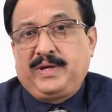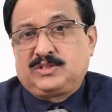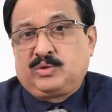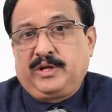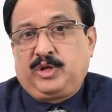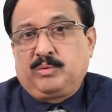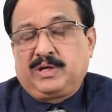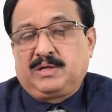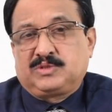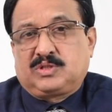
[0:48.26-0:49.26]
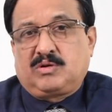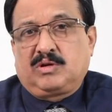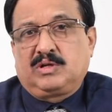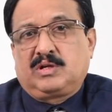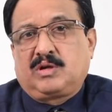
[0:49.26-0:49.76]
is going to become
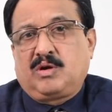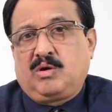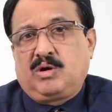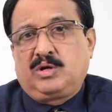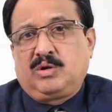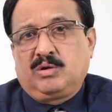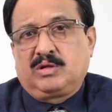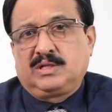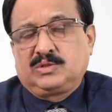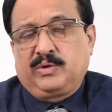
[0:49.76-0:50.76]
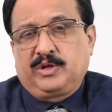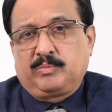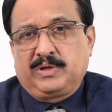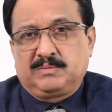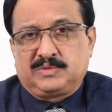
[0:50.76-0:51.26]
stronger or dollar is going to
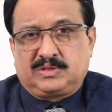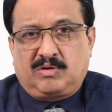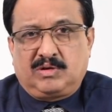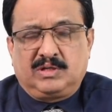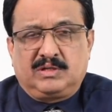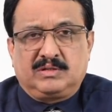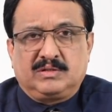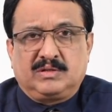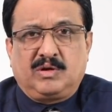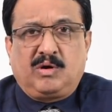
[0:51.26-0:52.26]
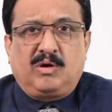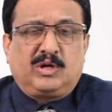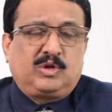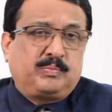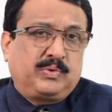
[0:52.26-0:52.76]
become stronger,
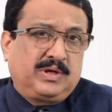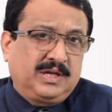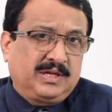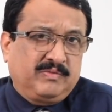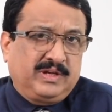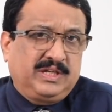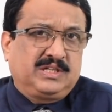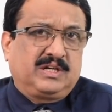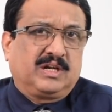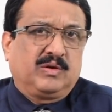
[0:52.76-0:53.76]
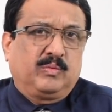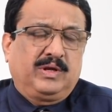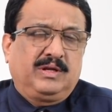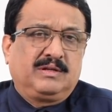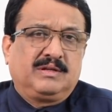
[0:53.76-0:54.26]
or to put it in a very general
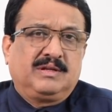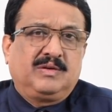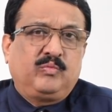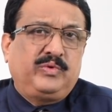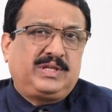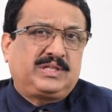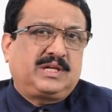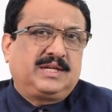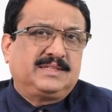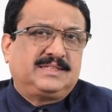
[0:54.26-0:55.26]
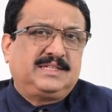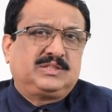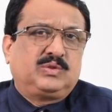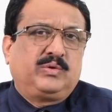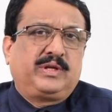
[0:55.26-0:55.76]
way, which currency is
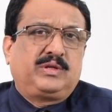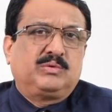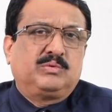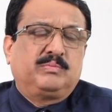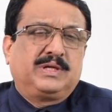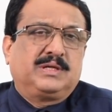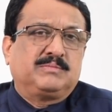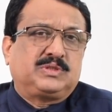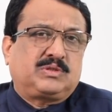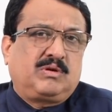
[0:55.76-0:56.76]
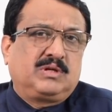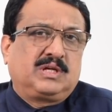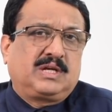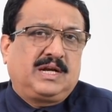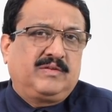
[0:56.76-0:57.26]
going to become
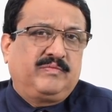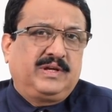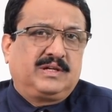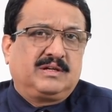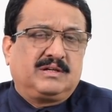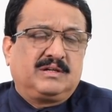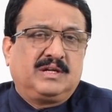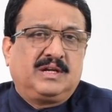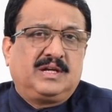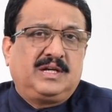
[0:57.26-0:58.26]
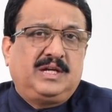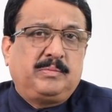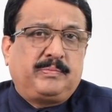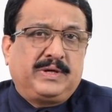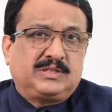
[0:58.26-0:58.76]
stronger and weaker
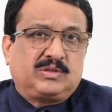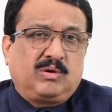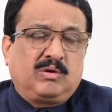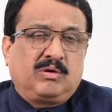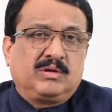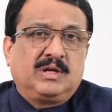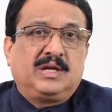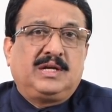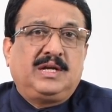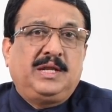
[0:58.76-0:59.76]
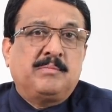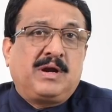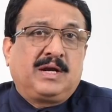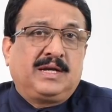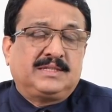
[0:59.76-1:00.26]
depends on
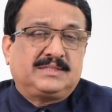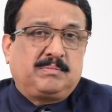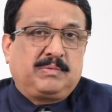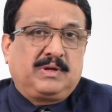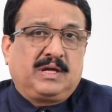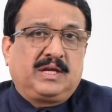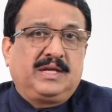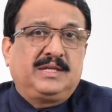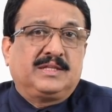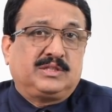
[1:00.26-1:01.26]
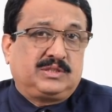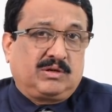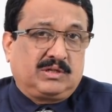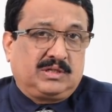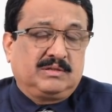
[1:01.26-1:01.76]
demand and supply in the
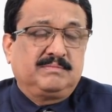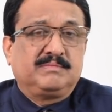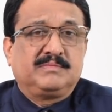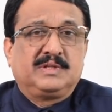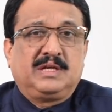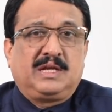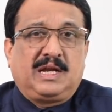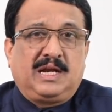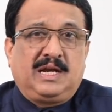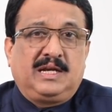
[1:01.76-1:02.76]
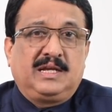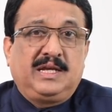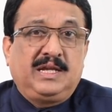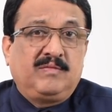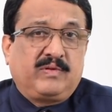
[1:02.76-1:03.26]
short term and
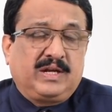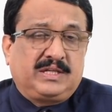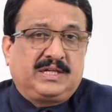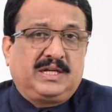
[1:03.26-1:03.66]
inflation